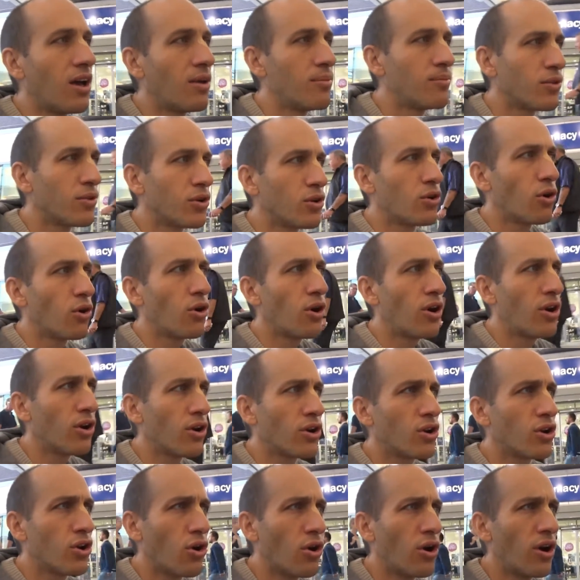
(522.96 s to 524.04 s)
name?
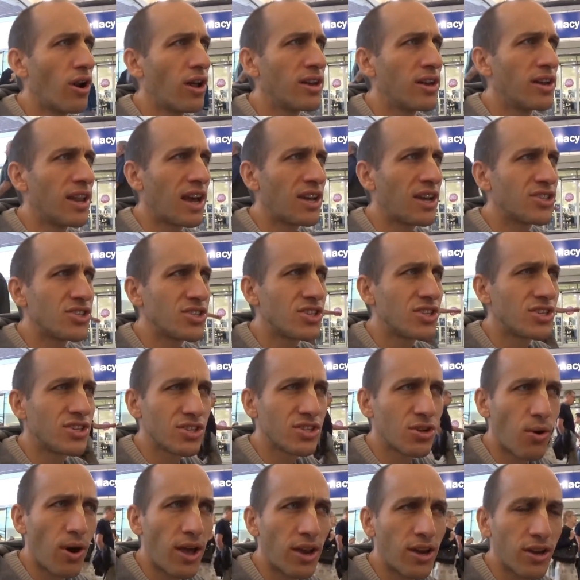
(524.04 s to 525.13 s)
Gaura Das is
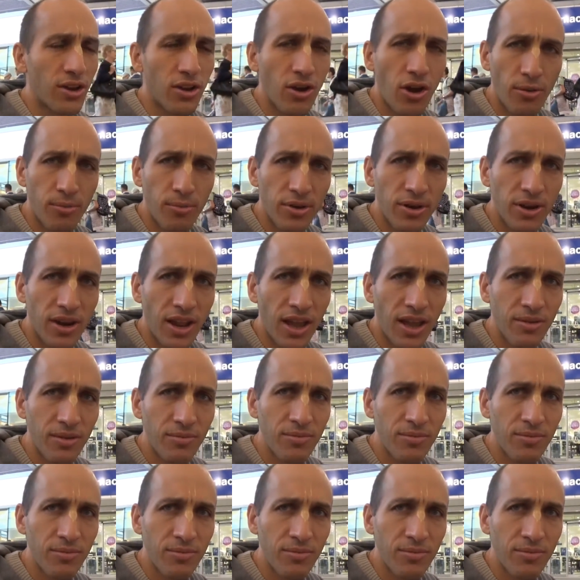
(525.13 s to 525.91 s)
quite a common name.